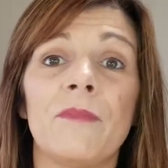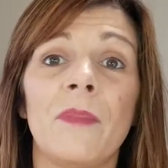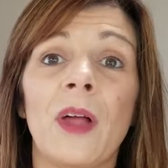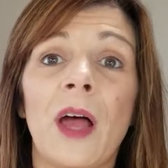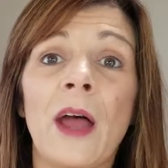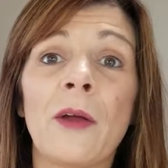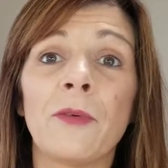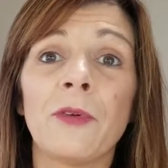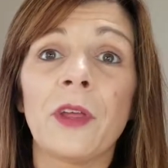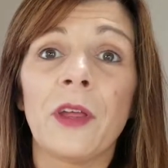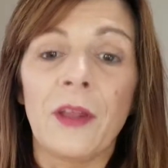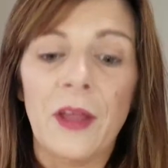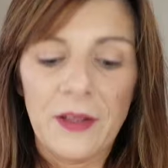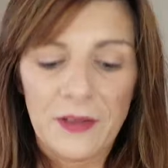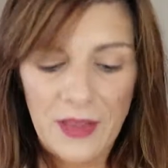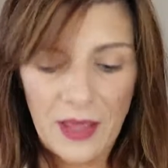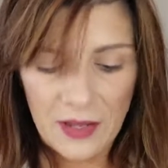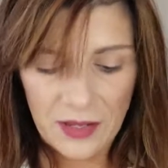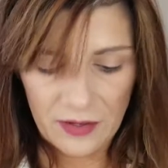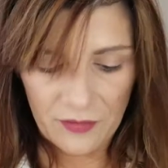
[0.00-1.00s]
I really like
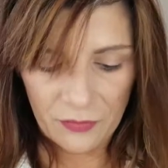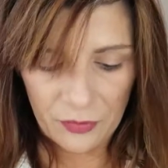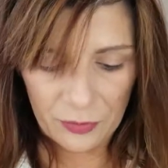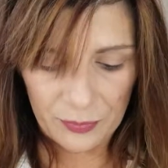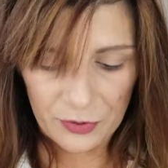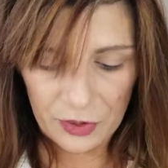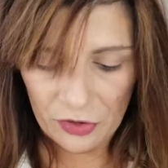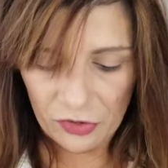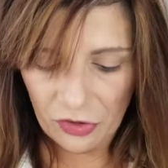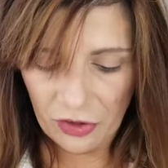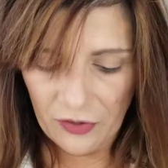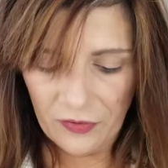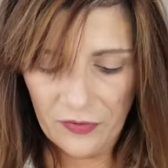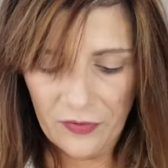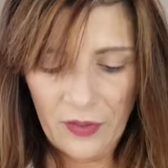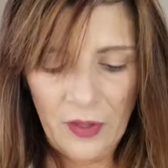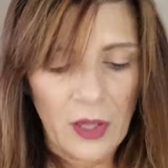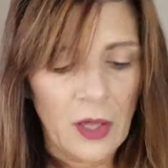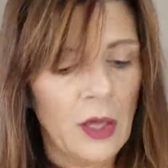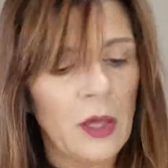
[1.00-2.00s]
that gift with
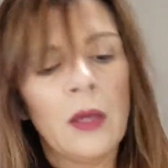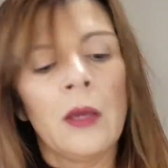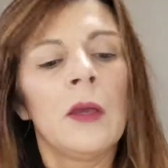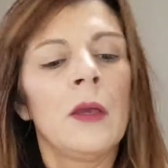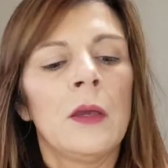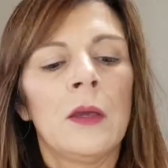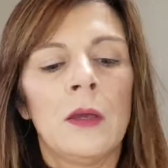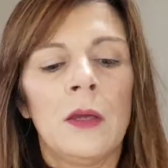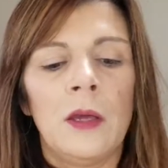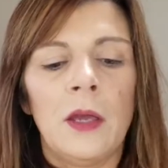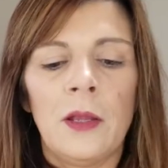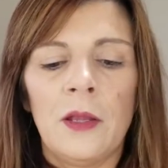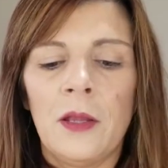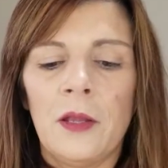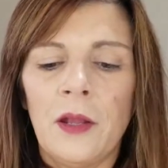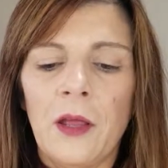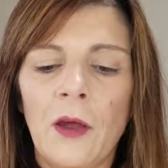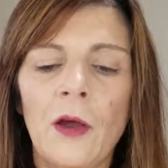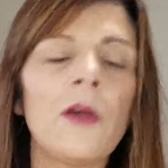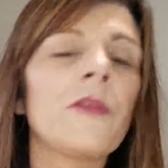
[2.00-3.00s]
purchase. And then
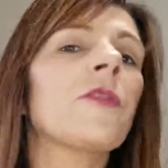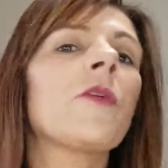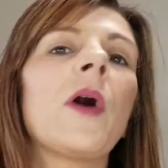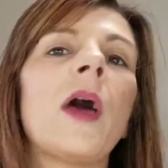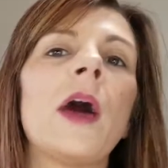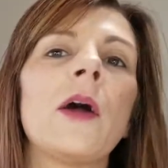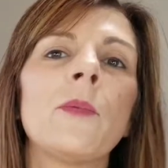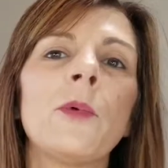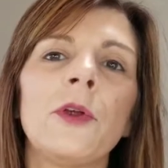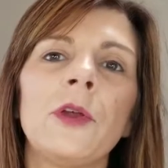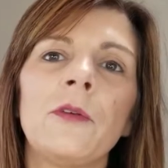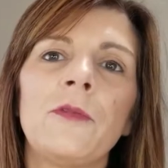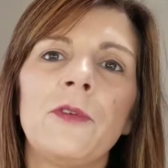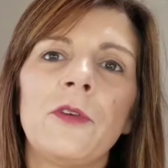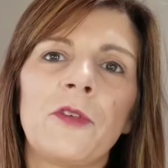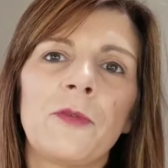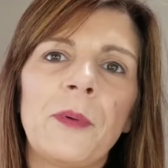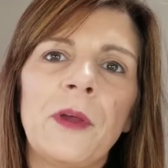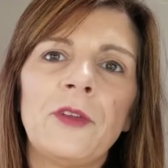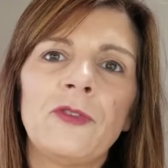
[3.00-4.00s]
they also had where if you
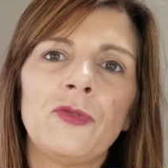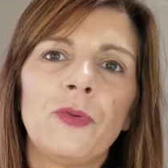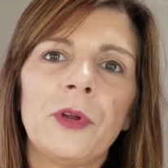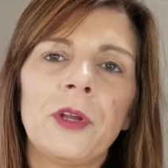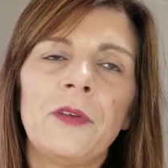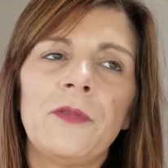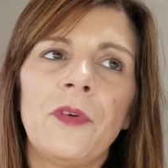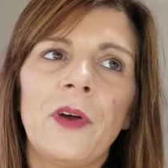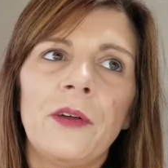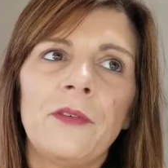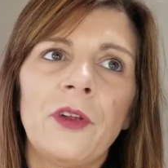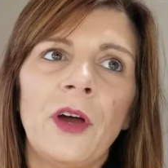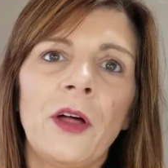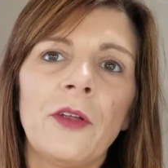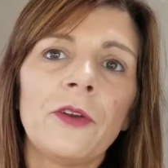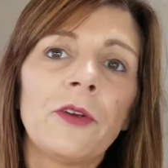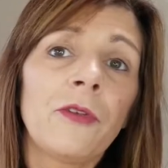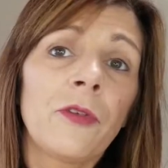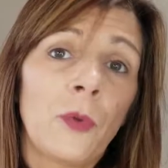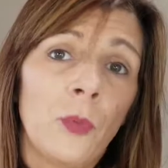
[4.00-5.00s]
spent
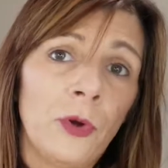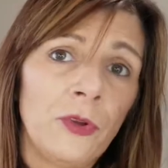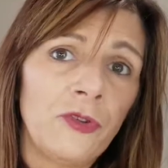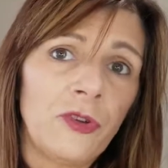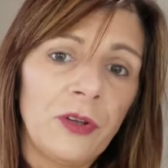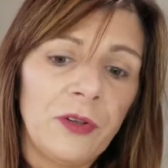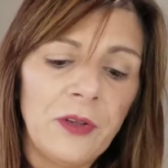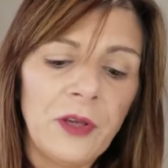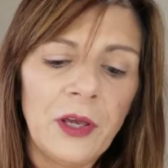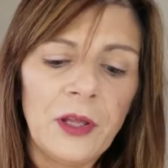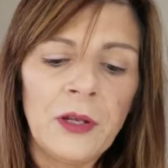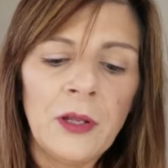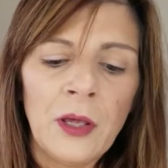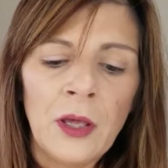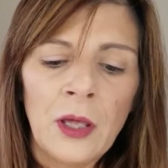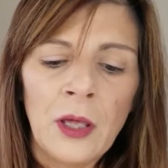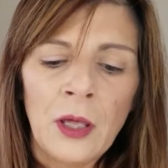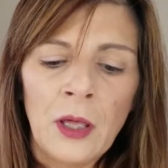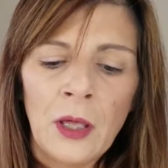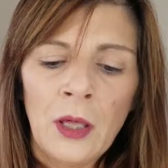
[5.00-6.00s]
$25, which I did,
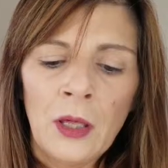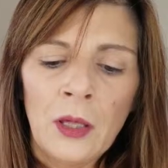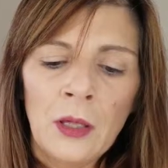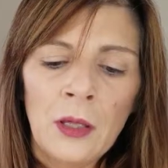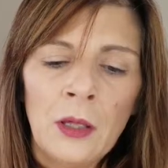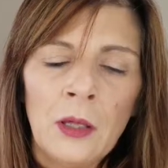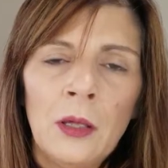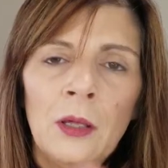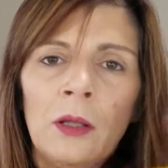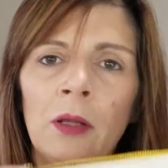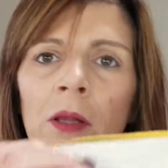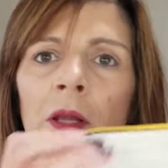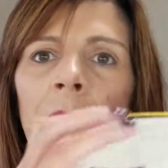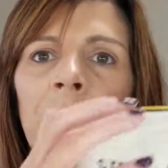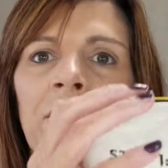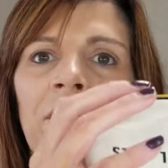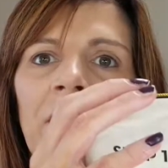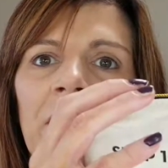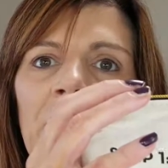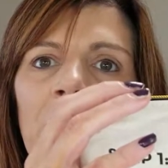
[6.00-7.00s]

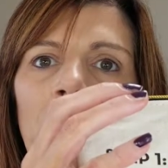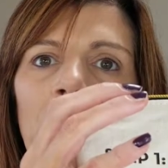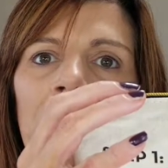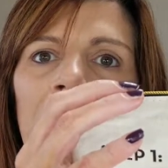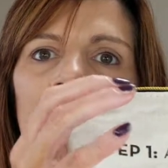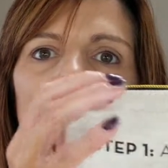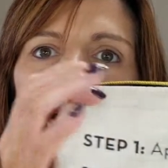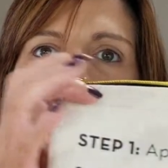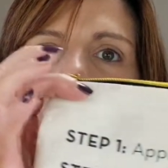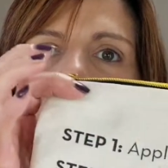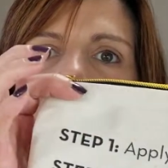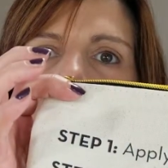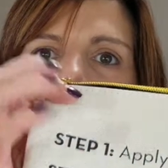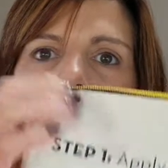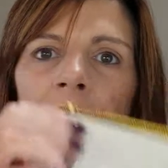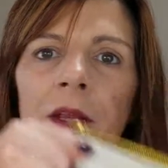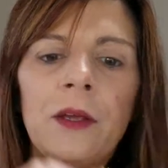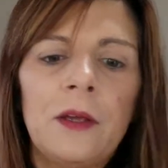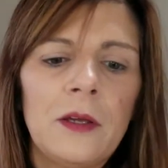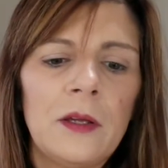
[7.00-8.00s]
Lipstick Queen
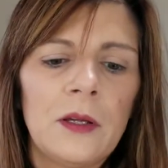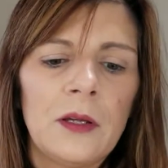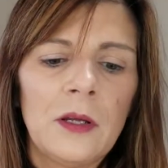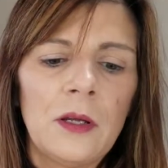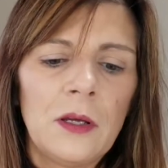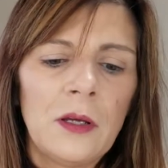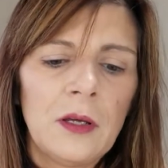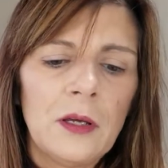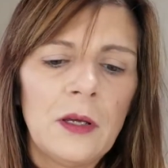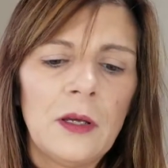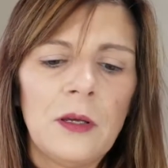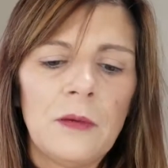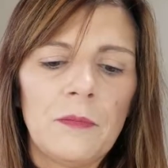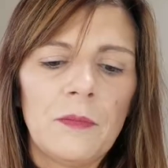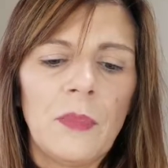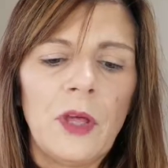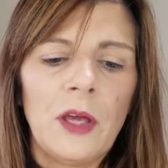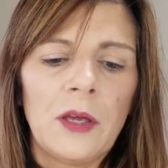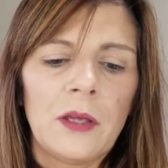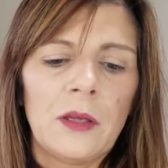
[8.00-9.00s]
had.
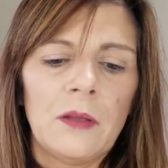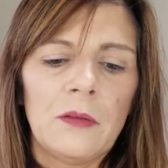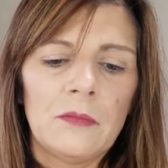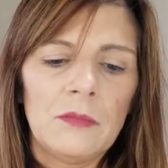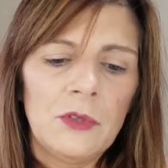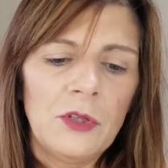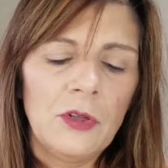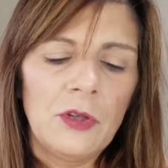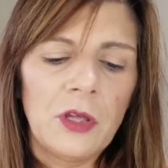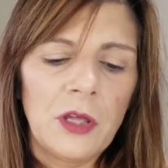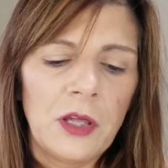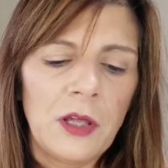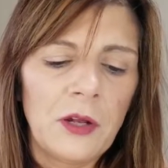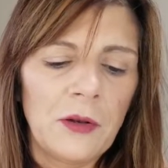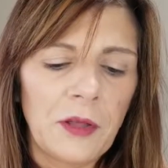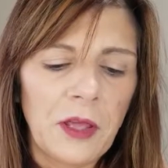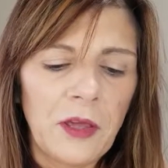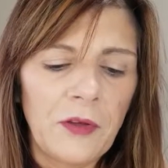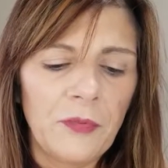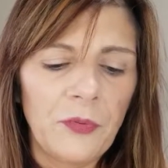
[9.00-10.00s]
You could get
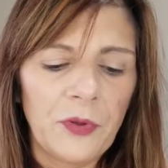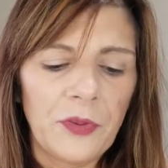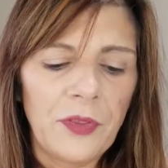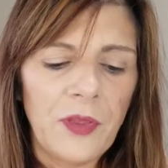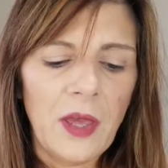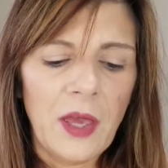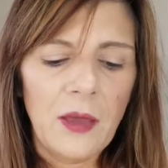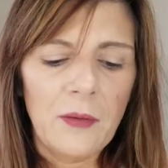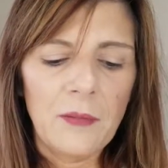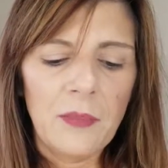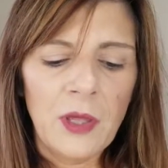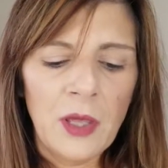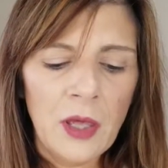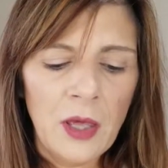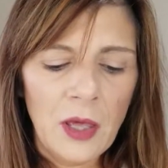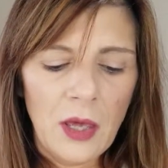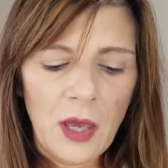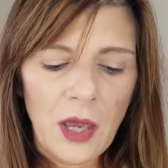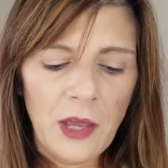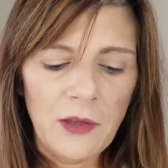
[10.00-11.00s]
a gift with them.
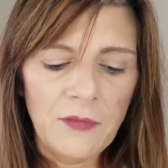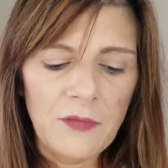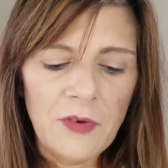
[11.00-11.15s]
I've